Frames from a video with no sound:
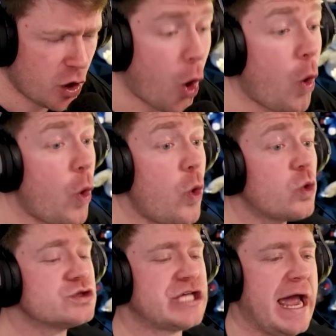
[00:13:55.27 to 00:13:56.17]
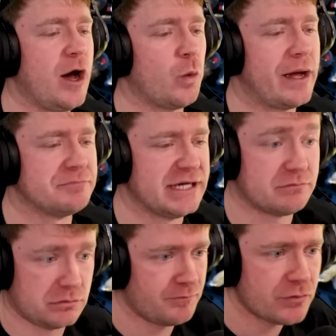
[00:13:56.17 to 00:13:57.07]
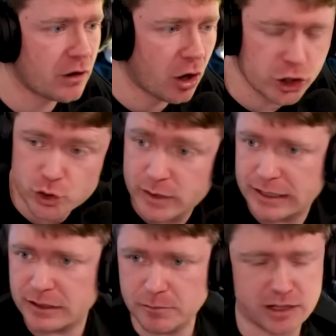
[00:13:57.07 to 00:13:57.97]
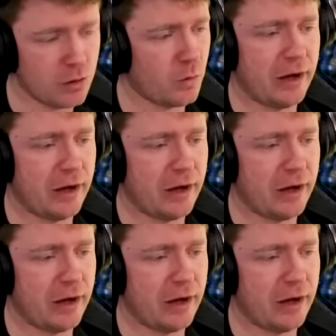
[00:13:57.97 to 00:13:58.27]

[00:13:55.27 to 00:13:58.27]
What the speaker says: Oh, tail whip did... Are you kidding me?